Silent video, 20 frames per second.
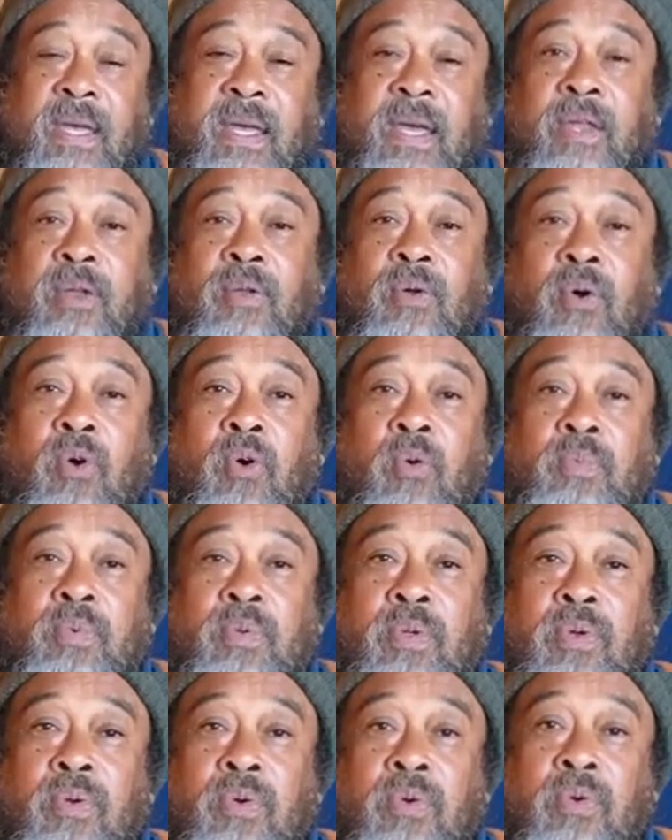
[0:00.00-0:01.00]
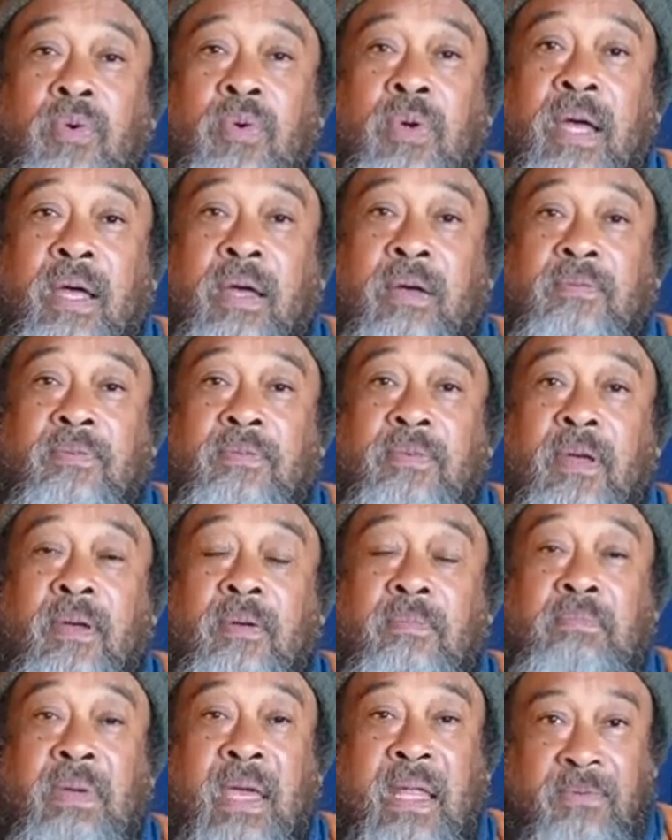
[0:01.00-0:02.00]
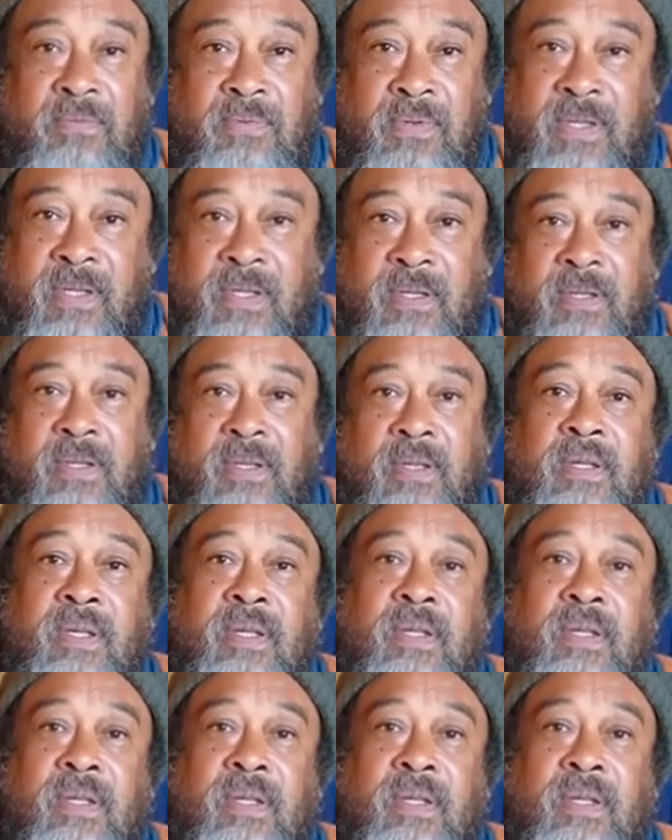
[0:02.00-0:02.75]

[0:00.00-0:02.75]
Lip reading: and hope you have benefited